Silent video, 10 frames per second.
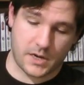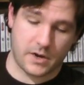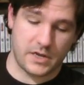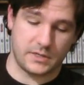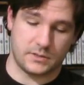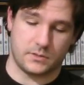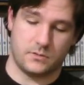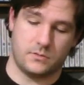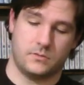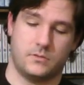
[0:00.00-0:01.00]
there it is.
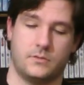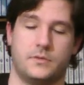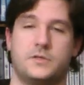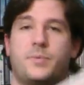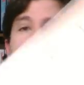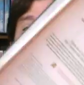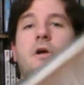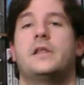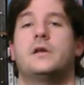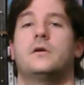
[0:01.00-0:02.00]
This page
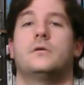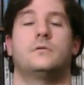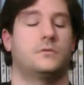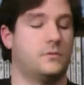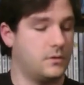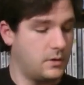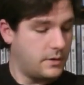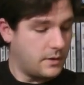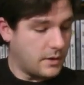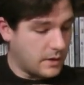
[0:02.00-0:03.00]
right here.
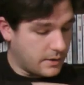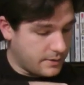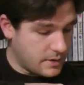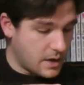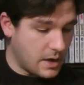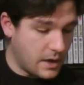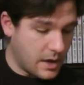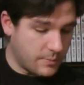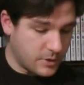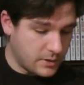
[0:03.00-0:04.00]
And
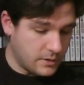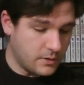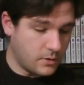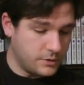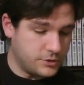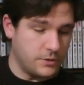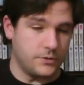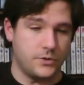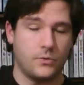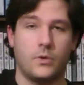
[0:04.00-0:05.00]
I'm going to only show
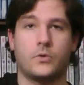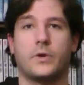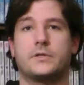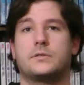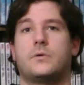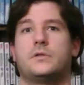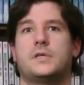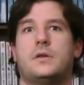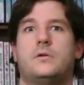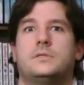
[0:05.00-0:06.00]
it to you real quick so
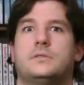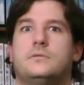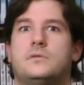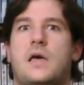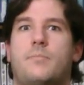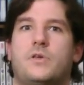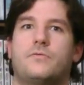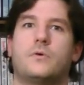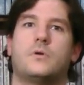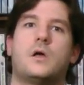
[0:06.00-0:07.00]
Nintendo doesn't zap me
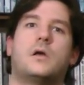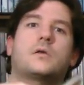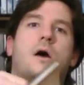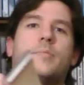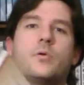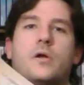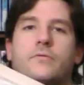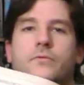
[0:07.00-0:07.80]
for copyright